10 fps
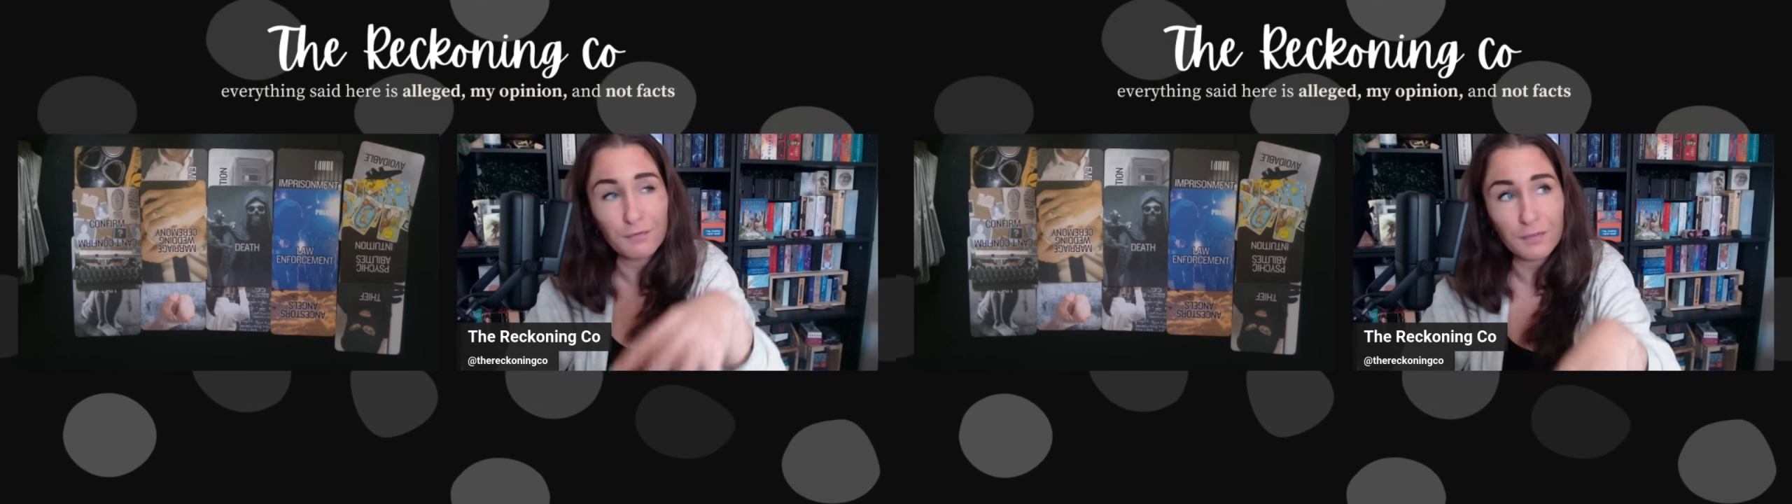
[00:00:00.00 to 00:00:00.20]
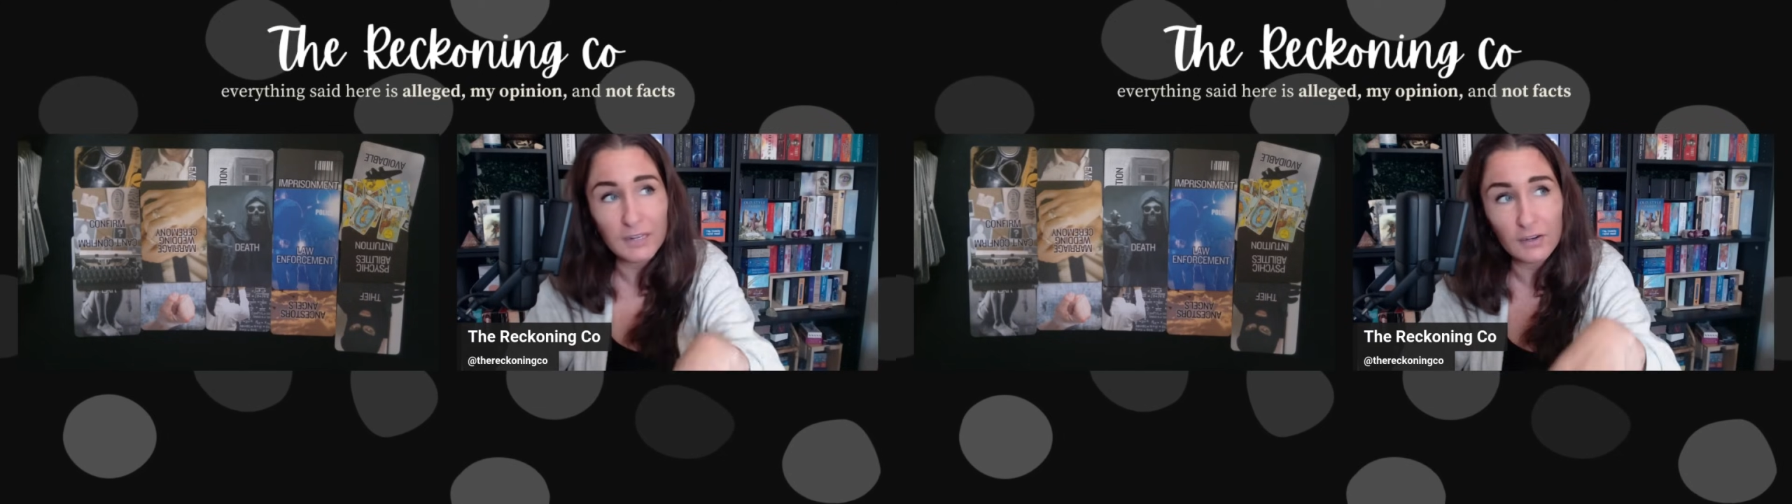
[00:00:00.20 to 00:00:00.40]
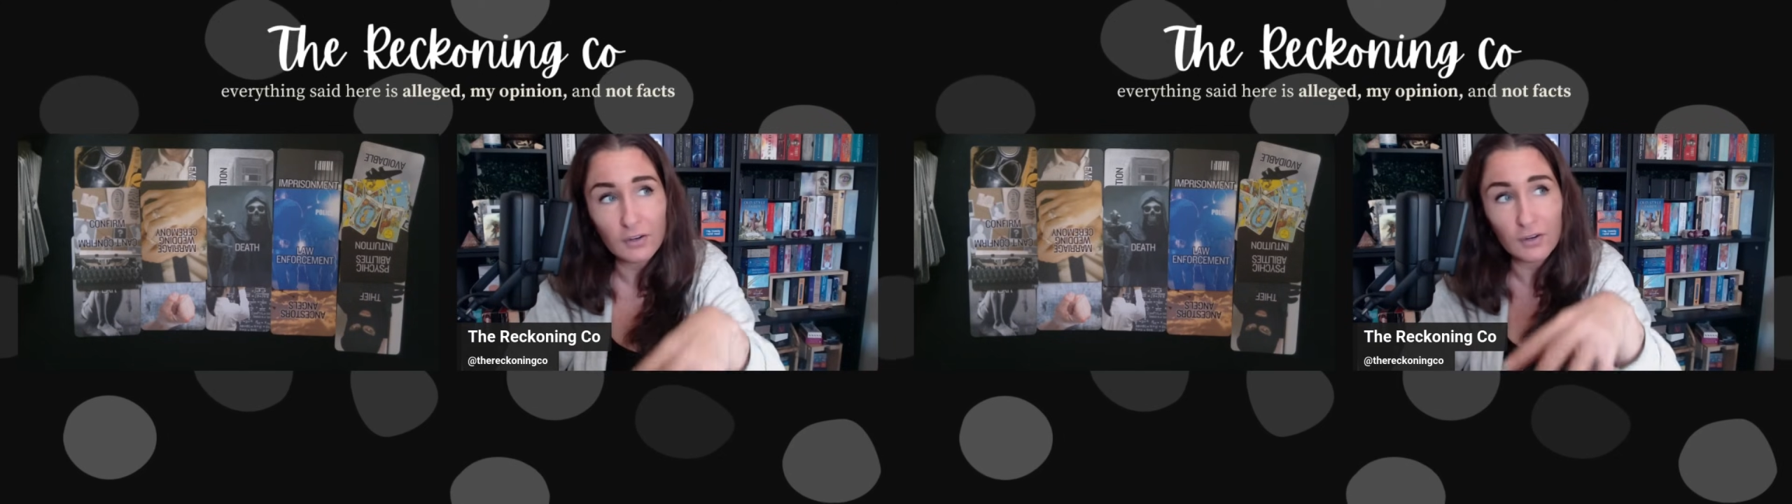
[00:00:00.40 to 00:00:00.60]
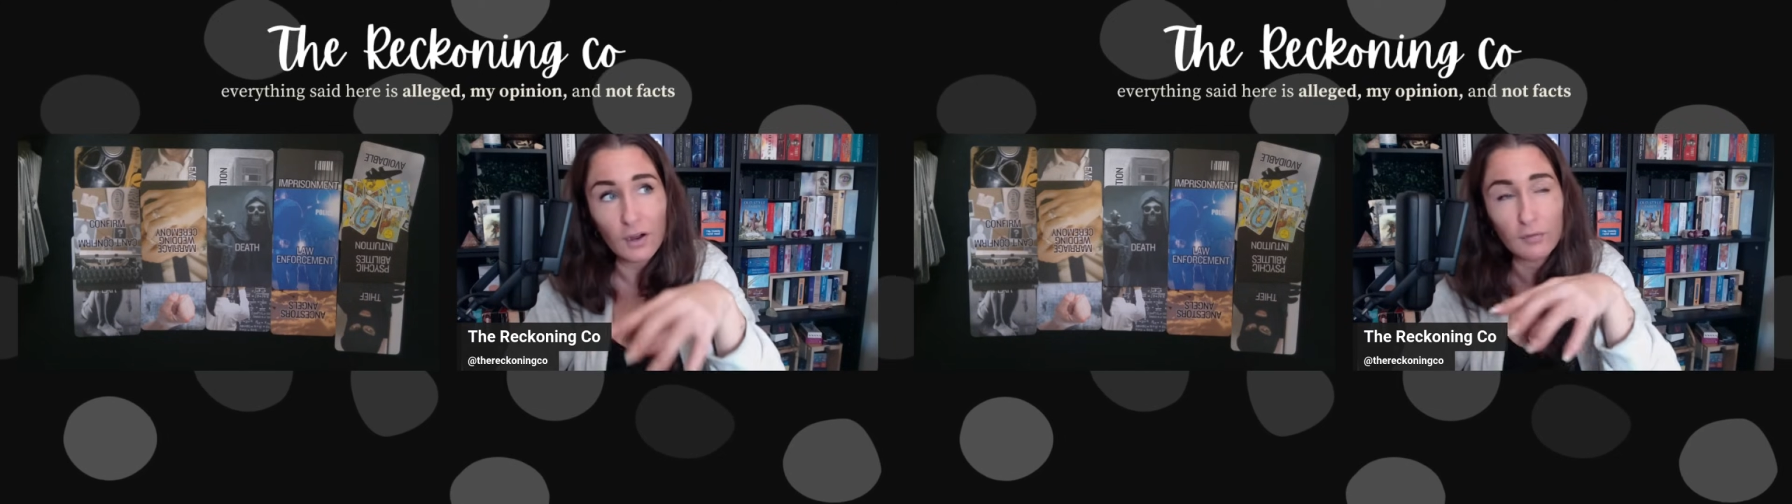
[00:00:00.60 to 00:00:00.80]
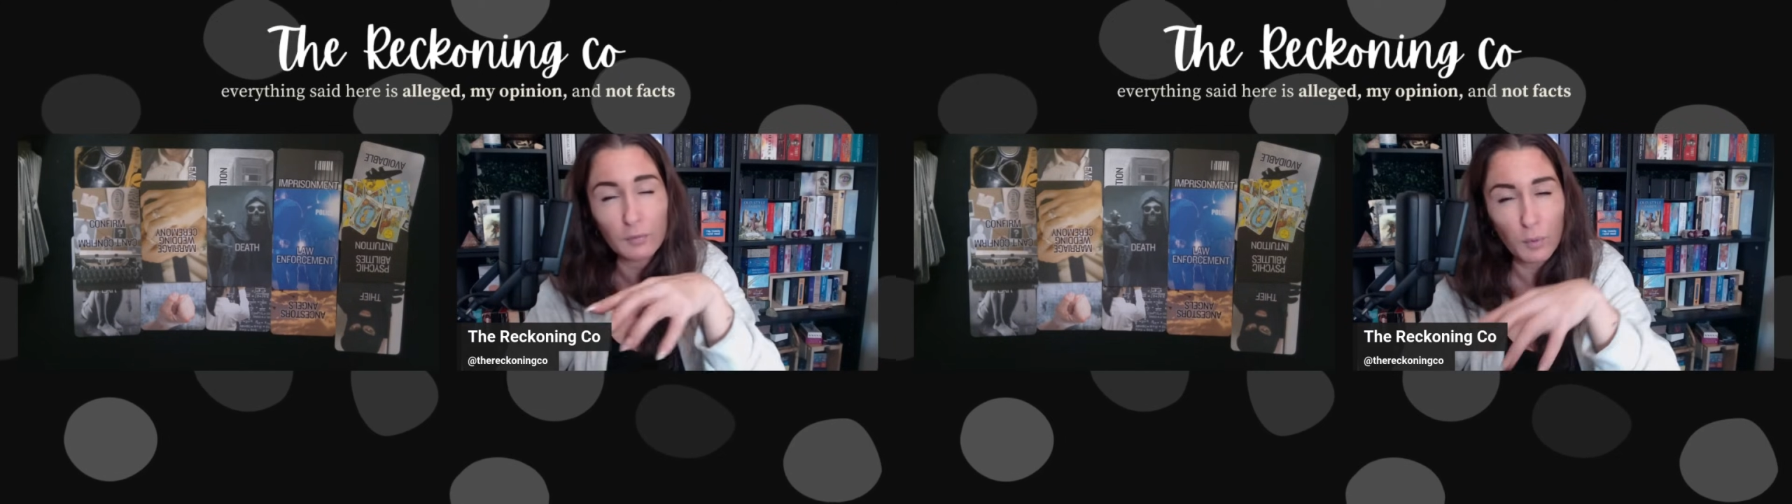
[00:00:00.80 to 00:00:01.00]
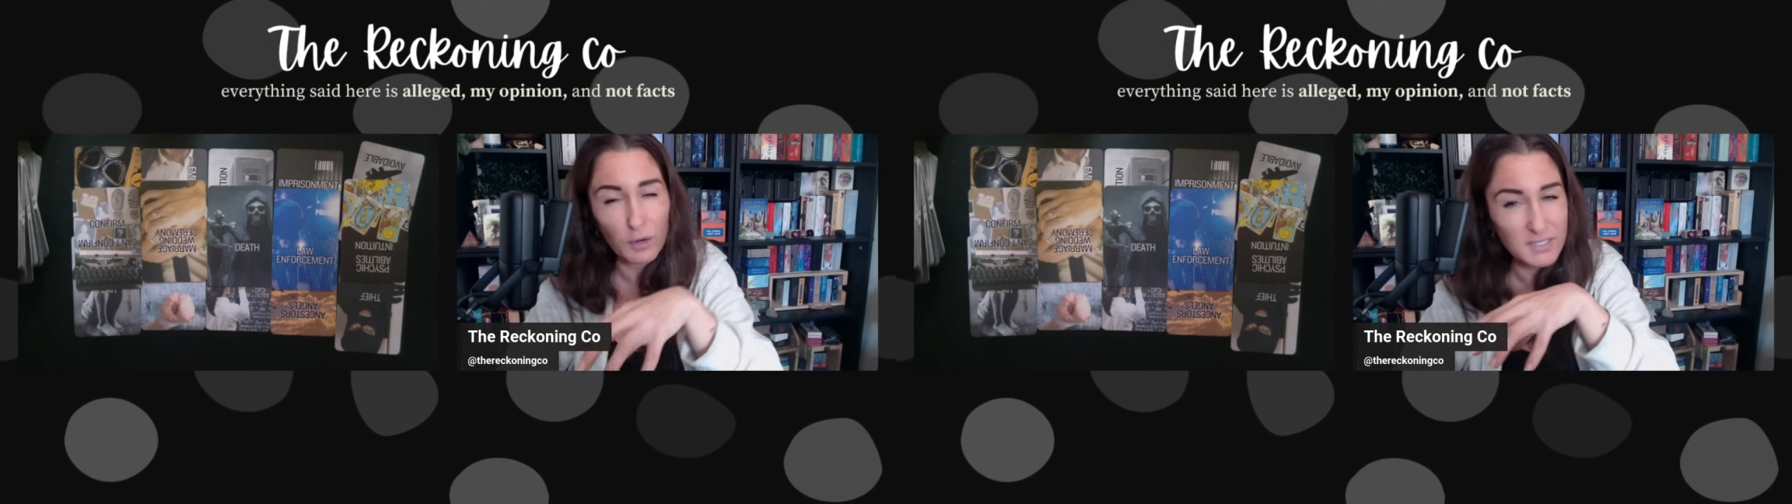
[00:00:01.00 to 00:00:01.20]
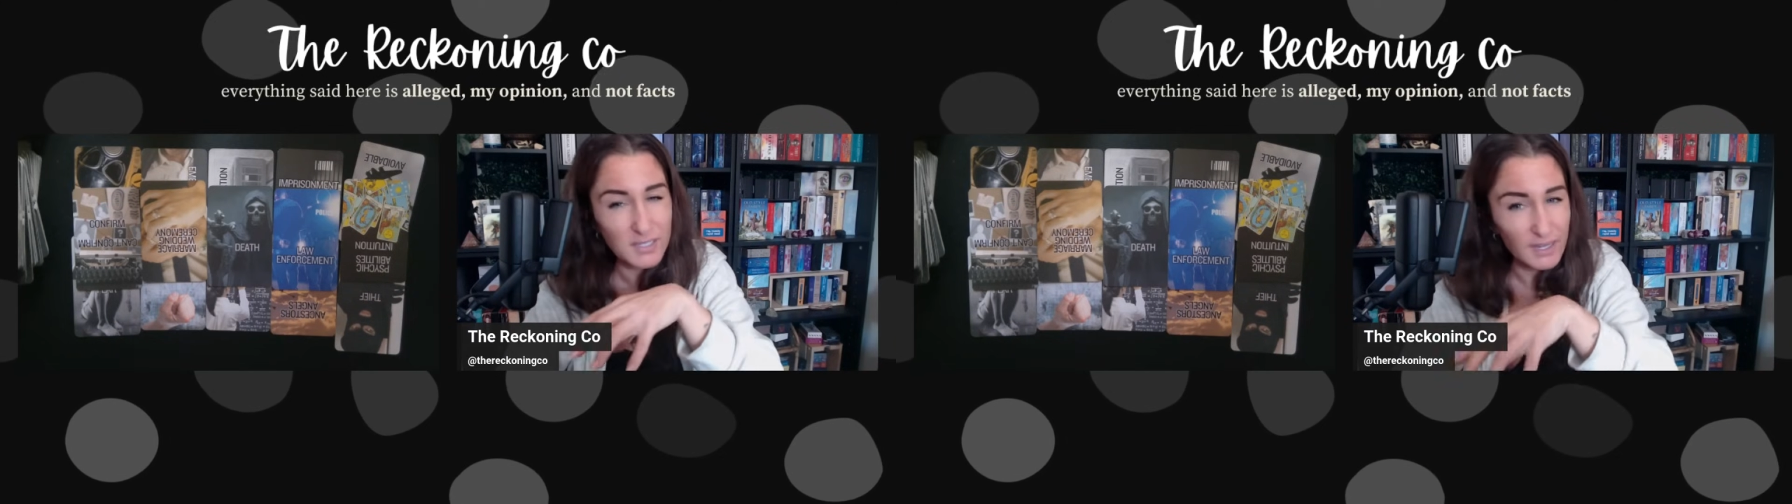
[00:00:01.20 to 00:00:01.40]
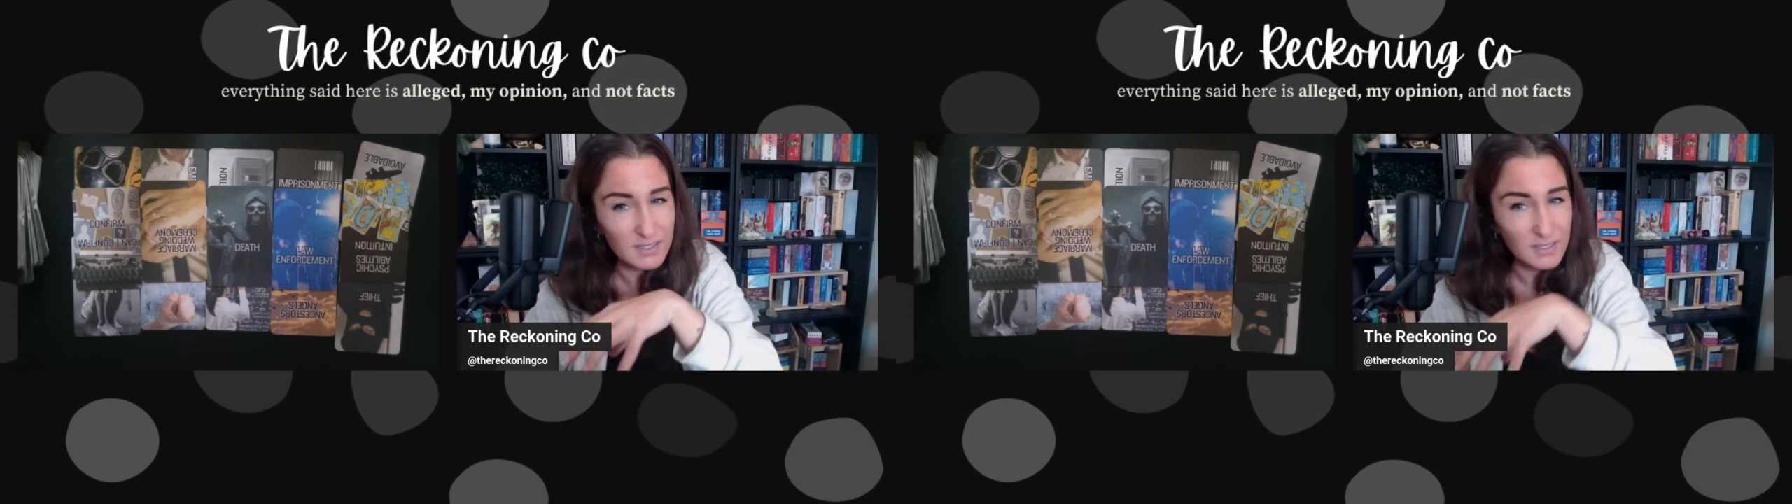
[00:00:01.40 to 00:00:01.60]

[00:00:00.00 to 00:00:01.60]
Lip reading: fear of worst case